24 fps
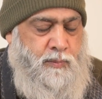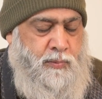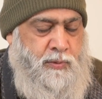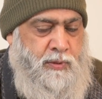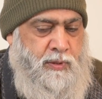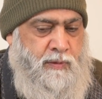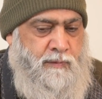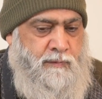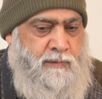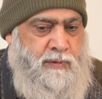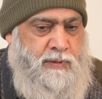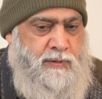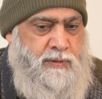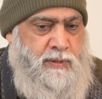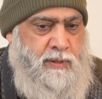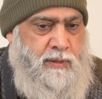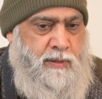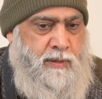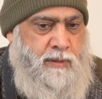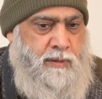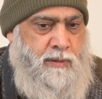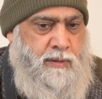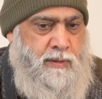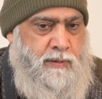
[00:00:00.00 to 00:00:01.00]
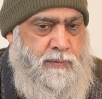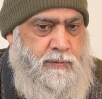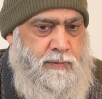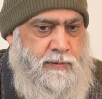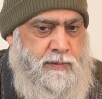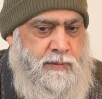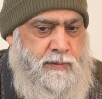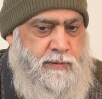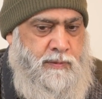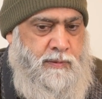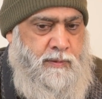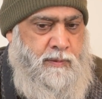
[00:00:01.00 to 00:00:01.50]
previously,
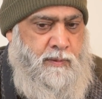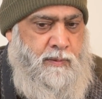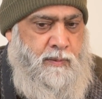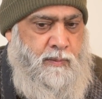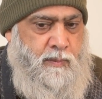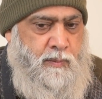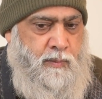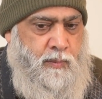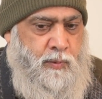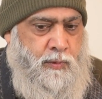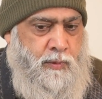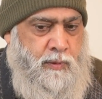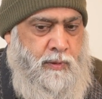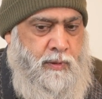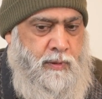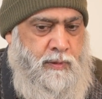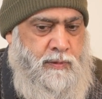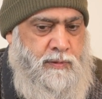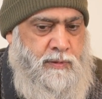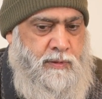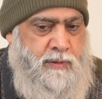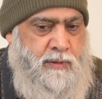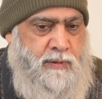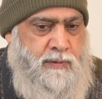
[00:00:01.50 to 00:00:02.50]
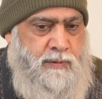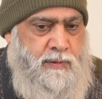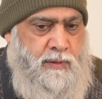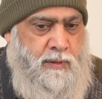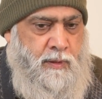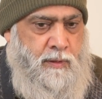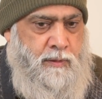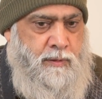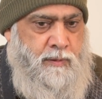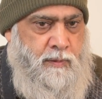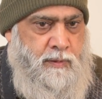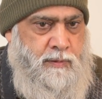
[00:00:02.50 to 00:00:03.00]
this book is a
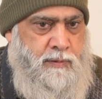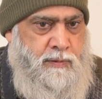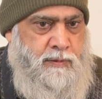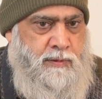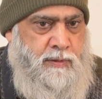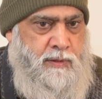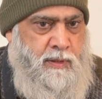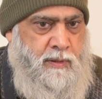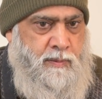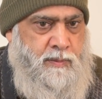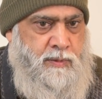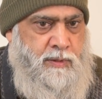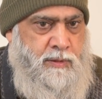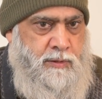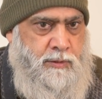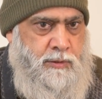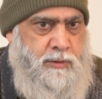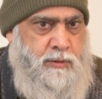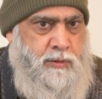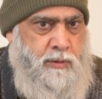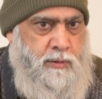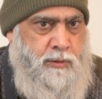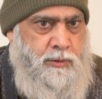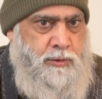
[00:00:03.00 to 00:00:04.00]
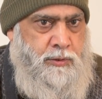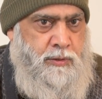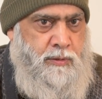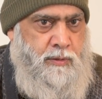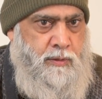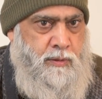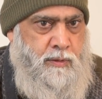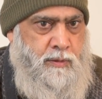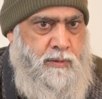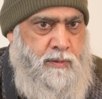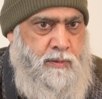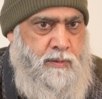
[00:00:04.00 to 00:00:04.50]
result of the Sahib's
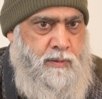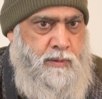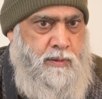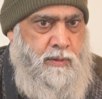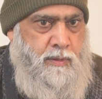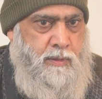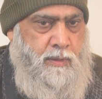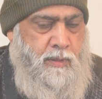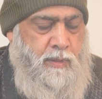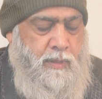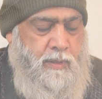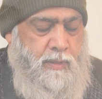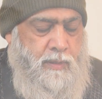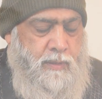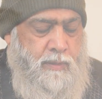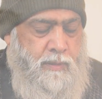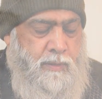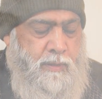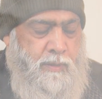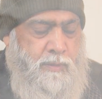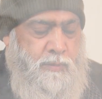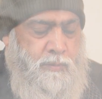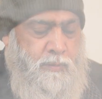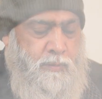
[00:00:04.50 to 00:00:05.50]
instruction. They